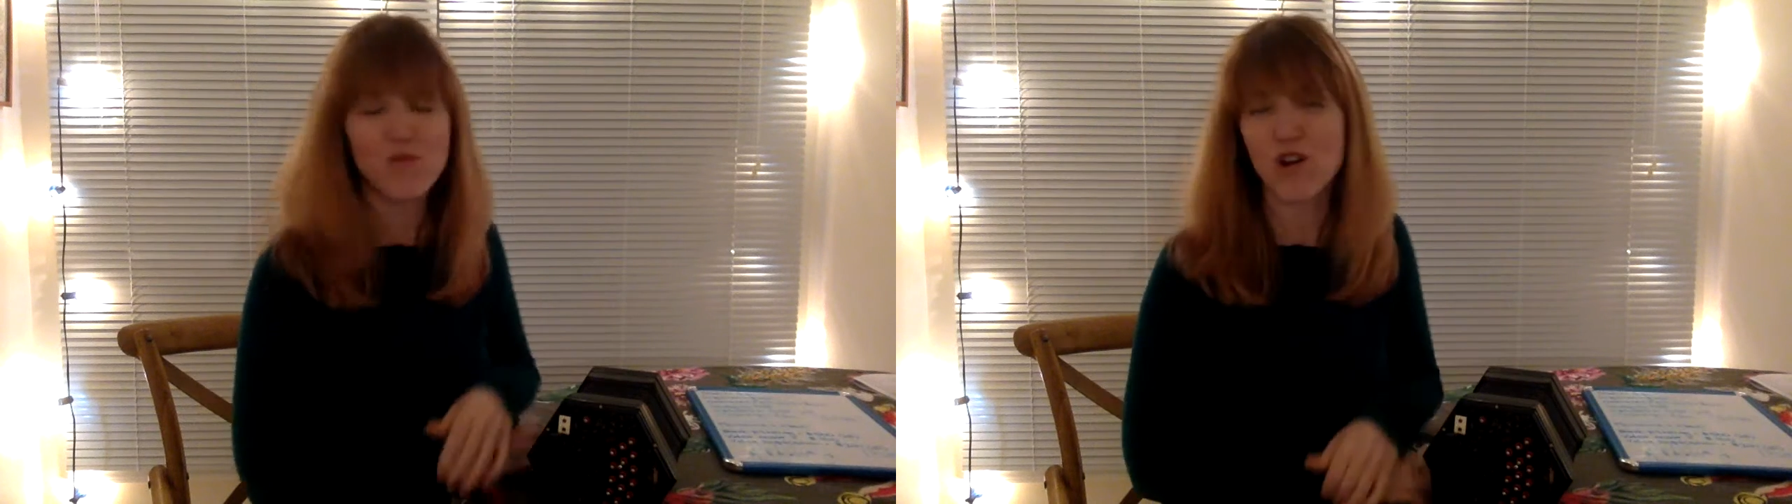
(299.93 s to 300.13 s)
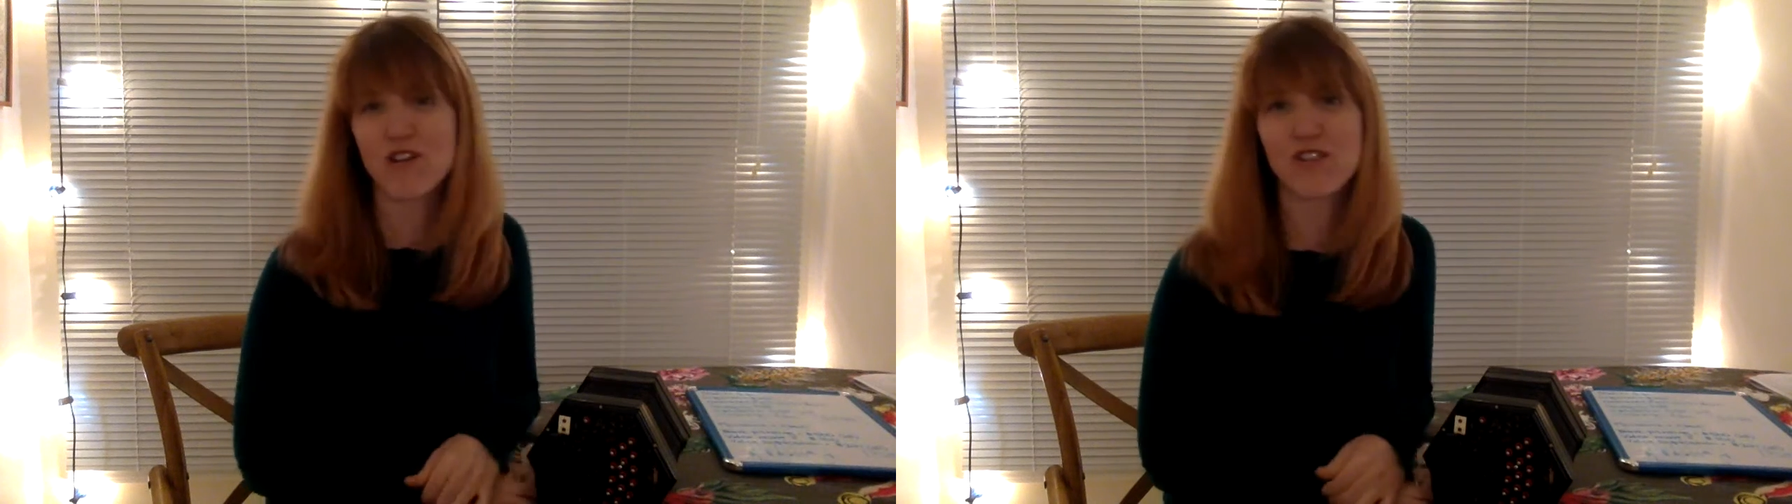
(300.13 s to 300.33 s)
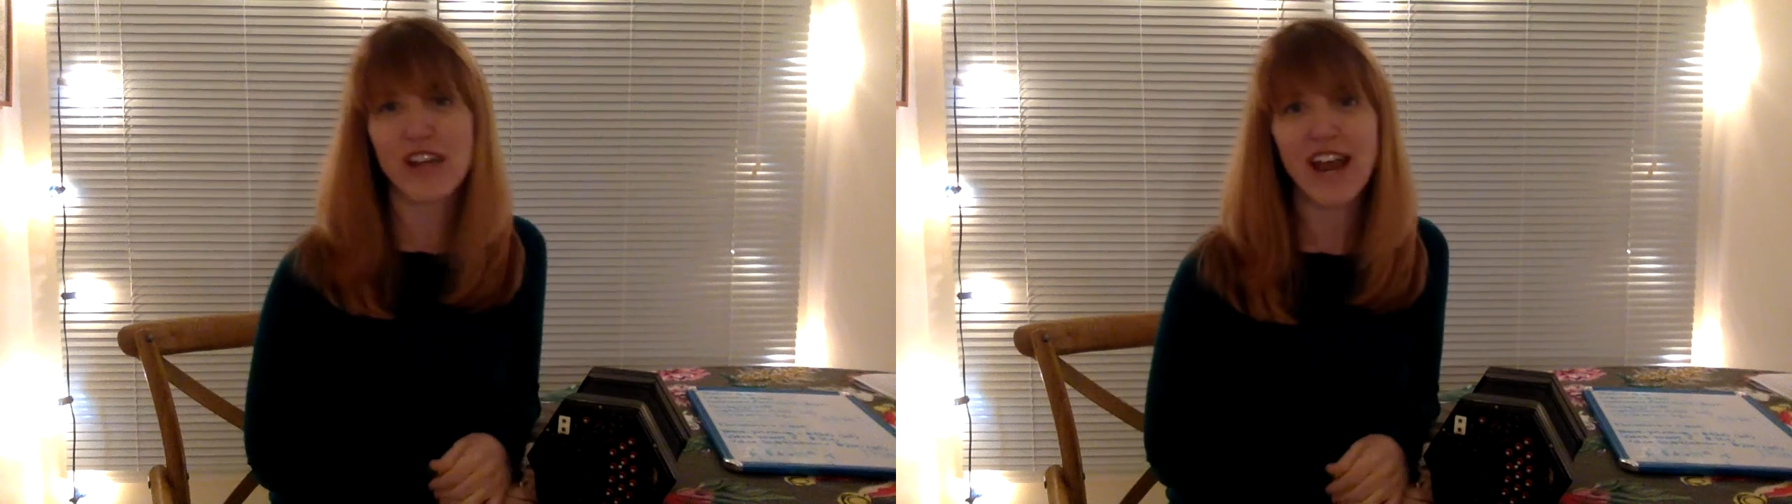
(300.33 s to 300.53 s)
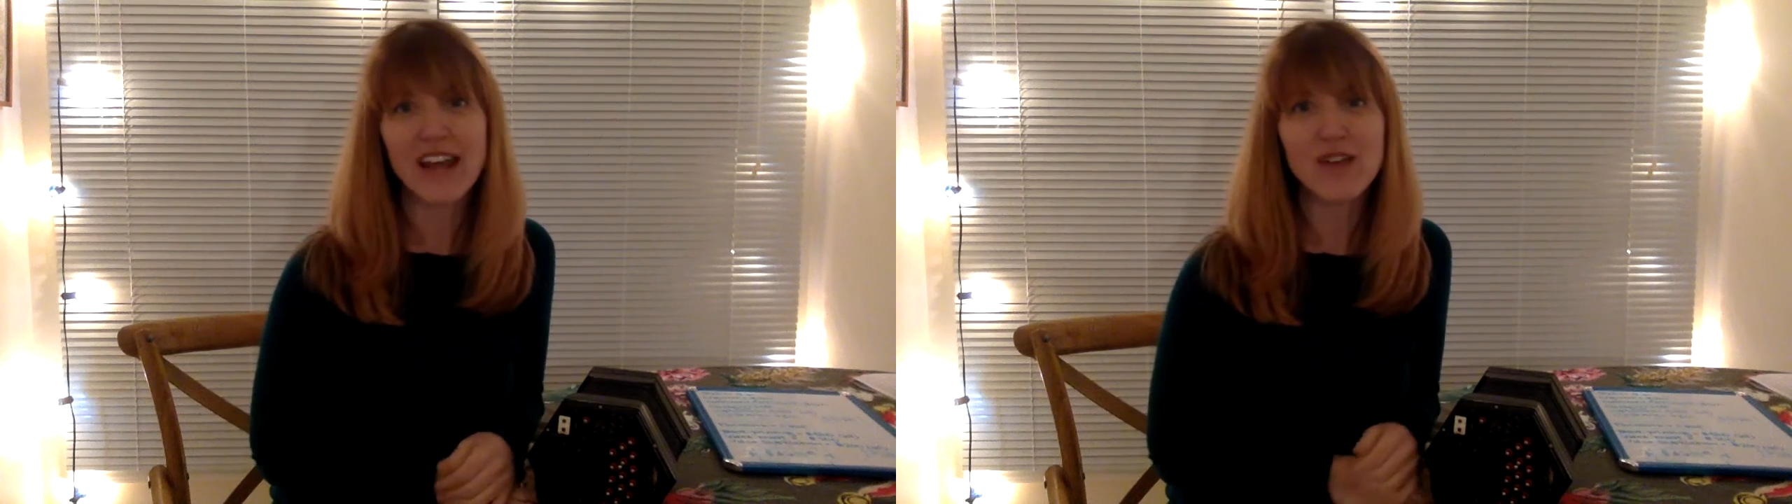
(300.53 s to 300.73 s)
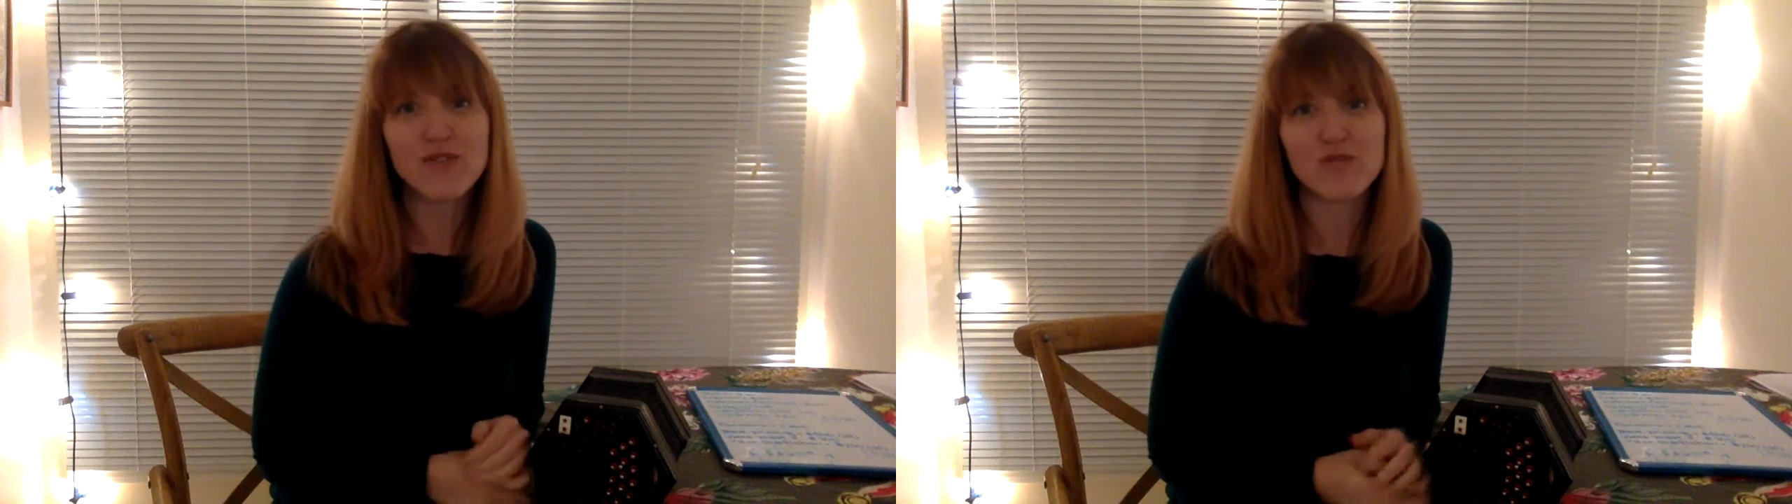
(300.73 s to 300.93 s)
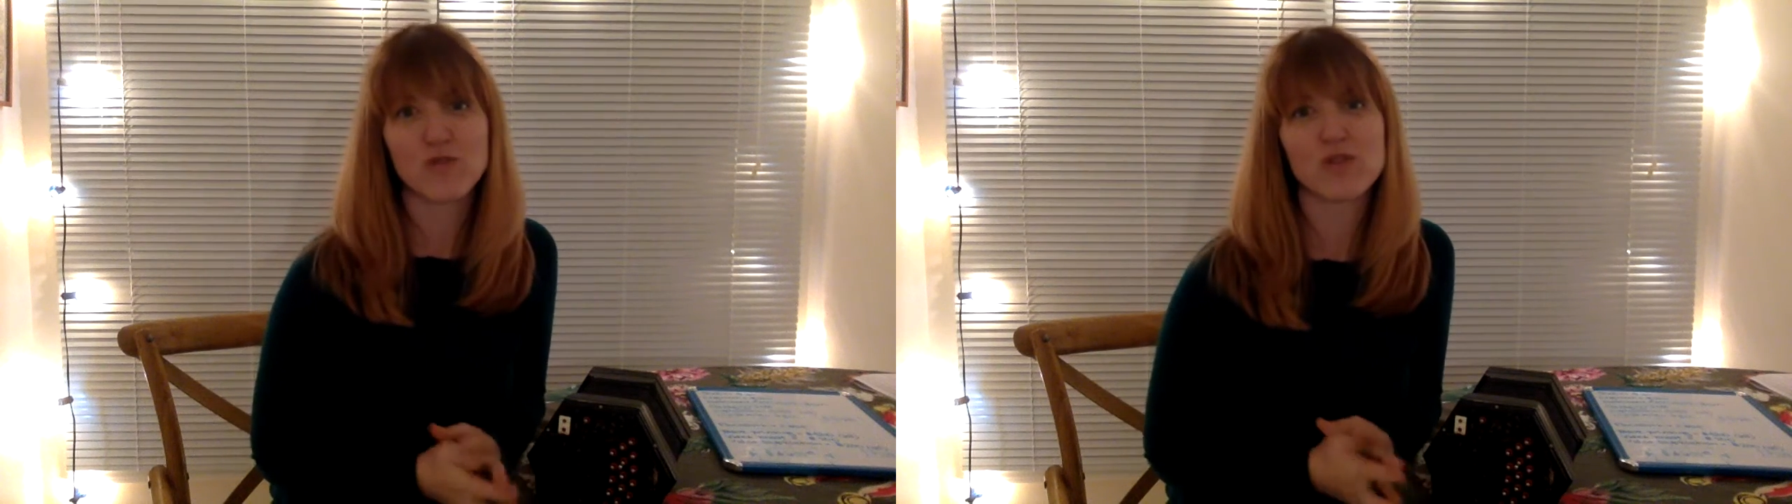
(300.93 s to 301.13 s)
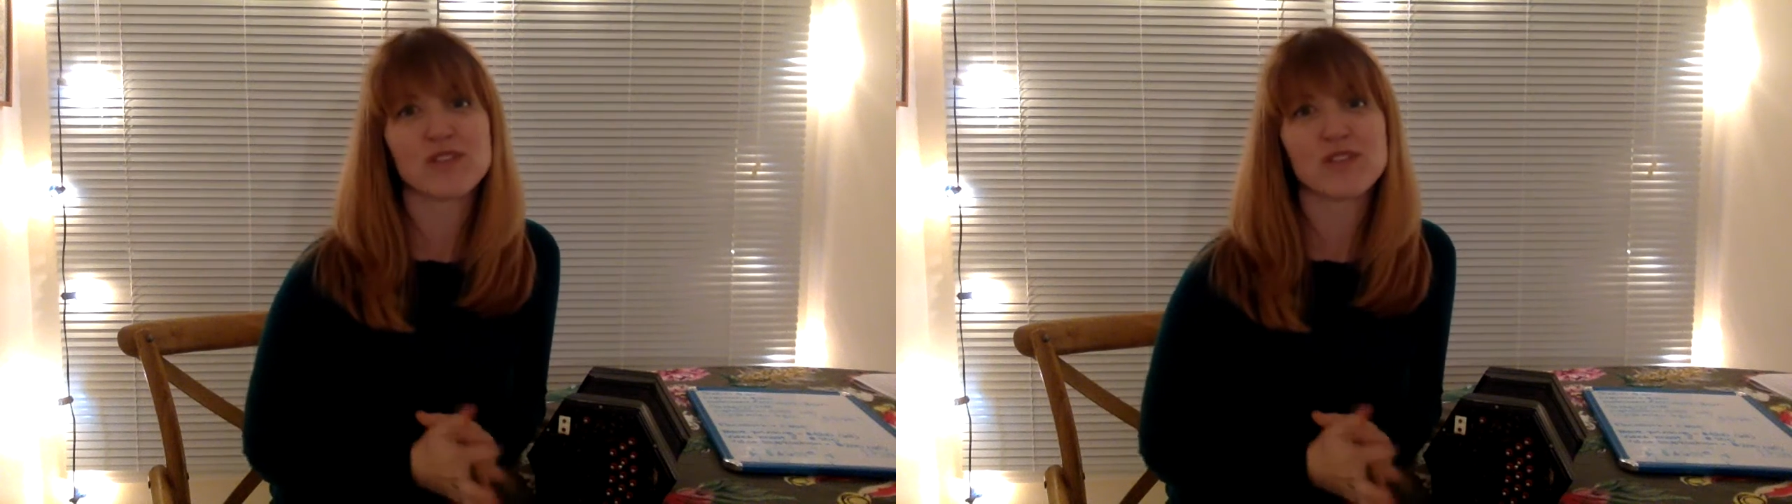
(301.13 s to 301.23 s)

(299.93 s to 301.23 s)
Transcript: more creative, more